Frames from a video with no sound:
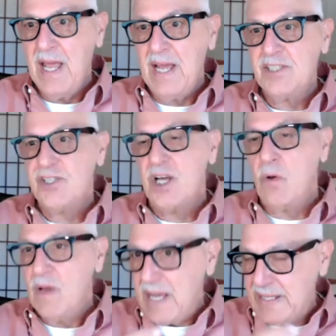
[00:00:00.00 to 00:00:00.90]
And
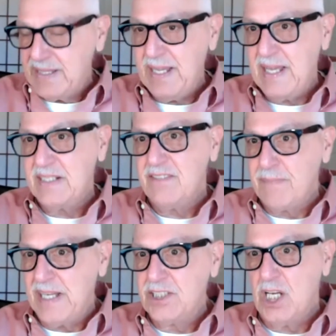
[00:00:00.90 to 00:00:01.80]
so at the end of
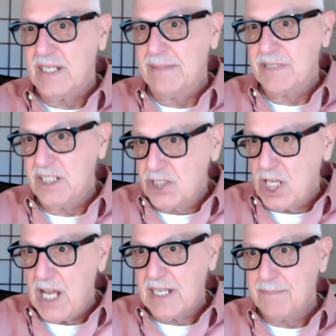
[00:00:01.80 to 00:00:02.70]
my talk, I'm going to
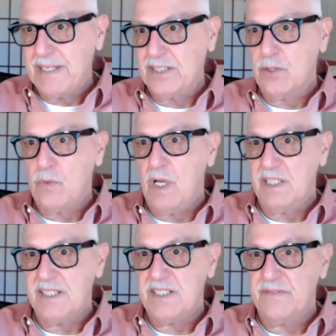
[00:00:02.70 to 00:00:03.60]
talk about the
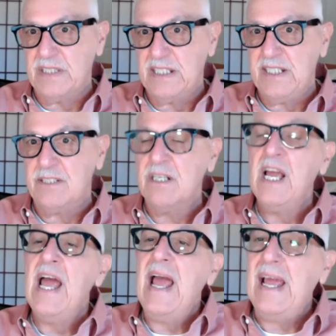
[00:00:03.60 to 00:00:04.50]
qualities of a leader.
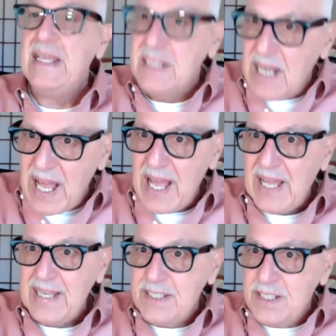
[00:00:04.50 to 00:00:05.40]
And
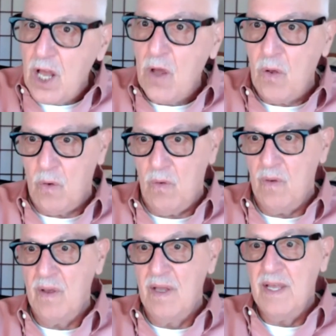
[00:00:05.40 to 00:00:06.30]
I know
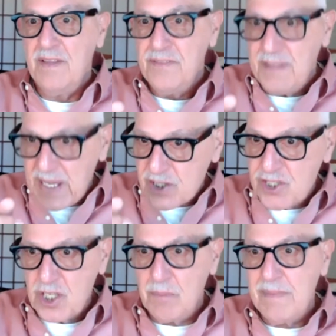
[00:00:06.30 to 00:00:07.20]
that
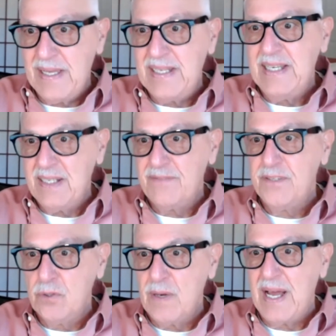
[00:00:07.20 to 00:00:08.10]
so many of
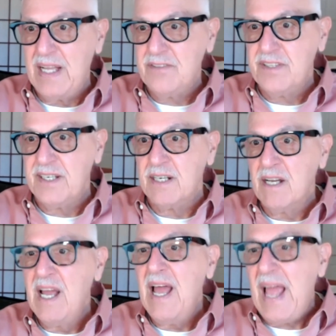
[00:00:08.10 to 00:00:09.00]
you out there
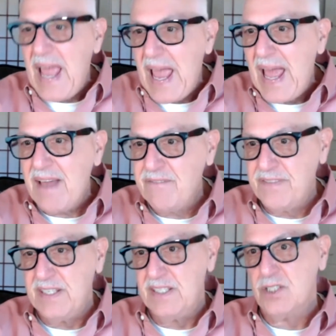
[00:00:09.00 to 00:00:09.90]
have
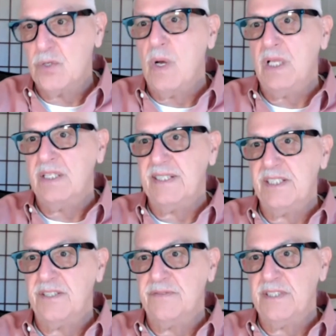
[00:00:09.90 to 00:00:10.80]
these qualities
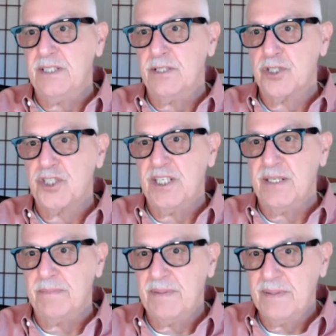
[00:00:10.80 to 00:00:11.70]
of leadership.